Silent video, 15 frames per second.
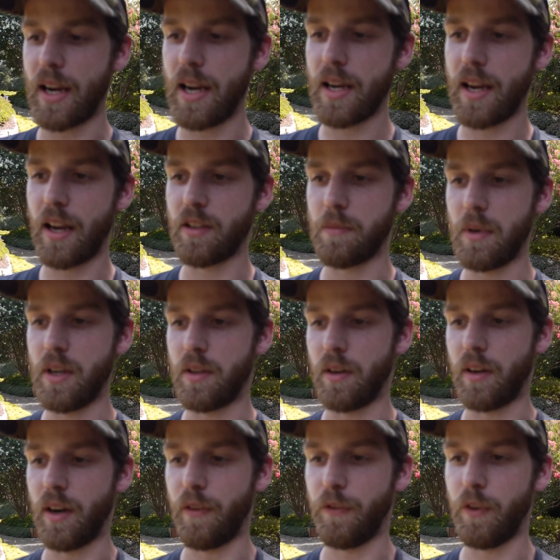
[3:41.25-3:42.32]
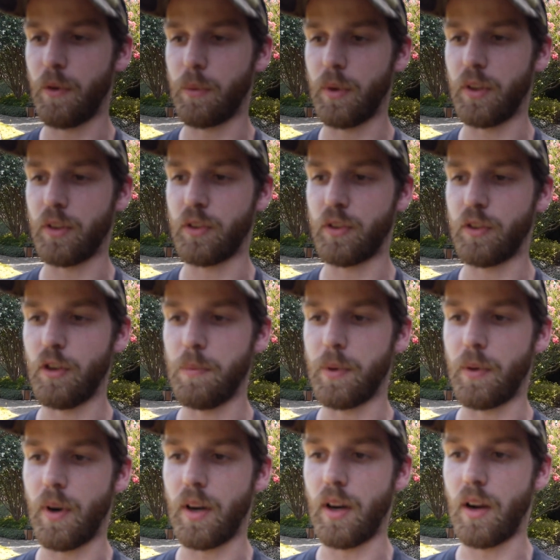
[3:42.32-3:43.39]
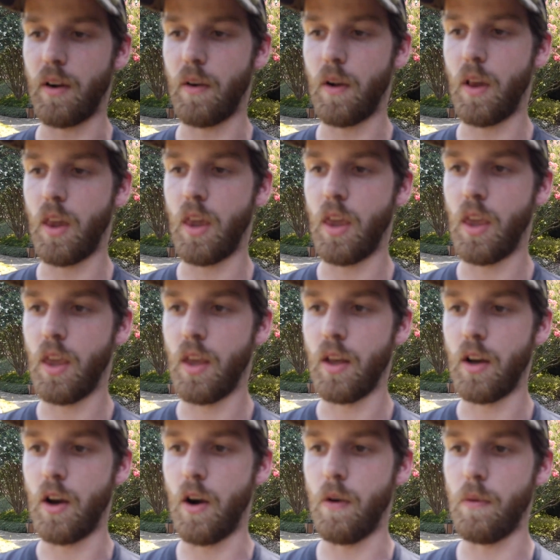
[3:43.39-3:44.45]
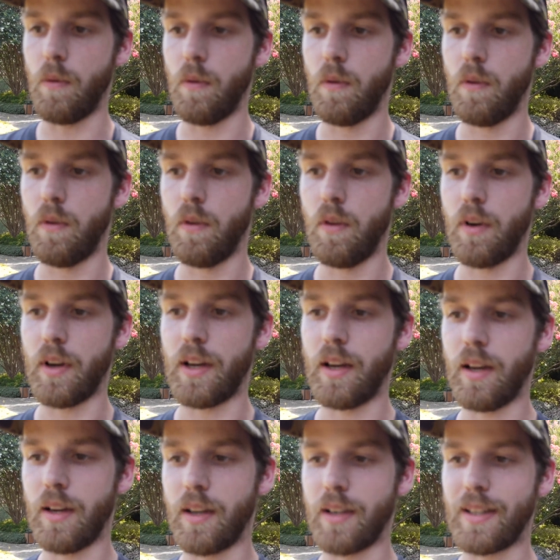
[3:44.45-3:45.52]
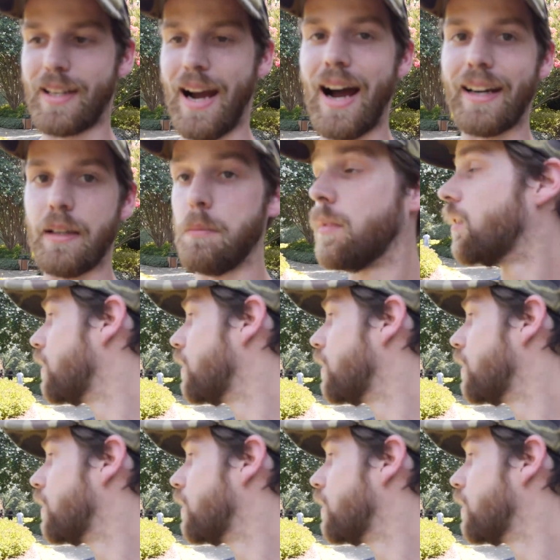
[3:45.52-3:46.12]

I can't catch him either, and I feel really stupid right now. Oh, oh, got him.